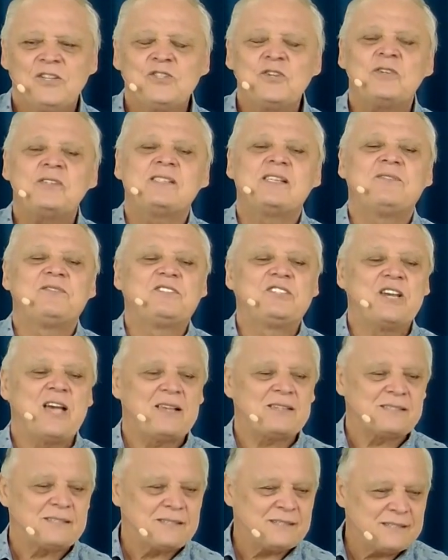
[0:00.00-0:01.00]
Joseph
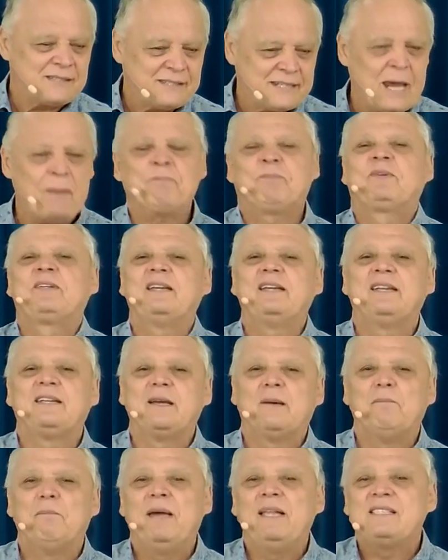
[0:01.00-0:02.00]
just stepped in
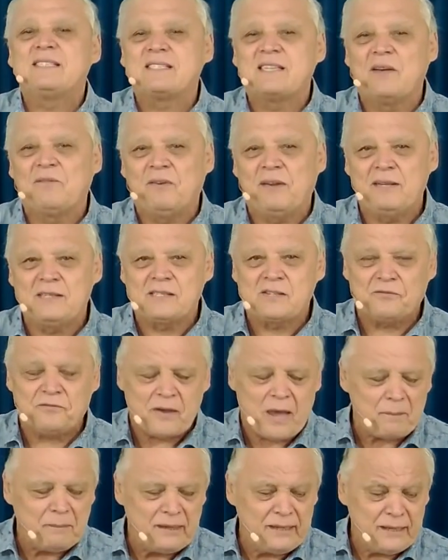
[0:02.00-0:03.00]
the midst of his
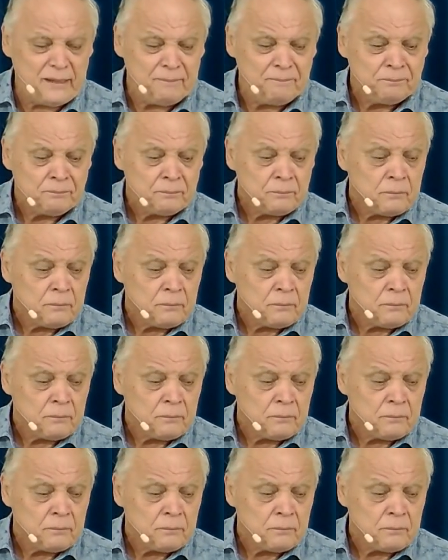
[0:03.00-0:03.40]
family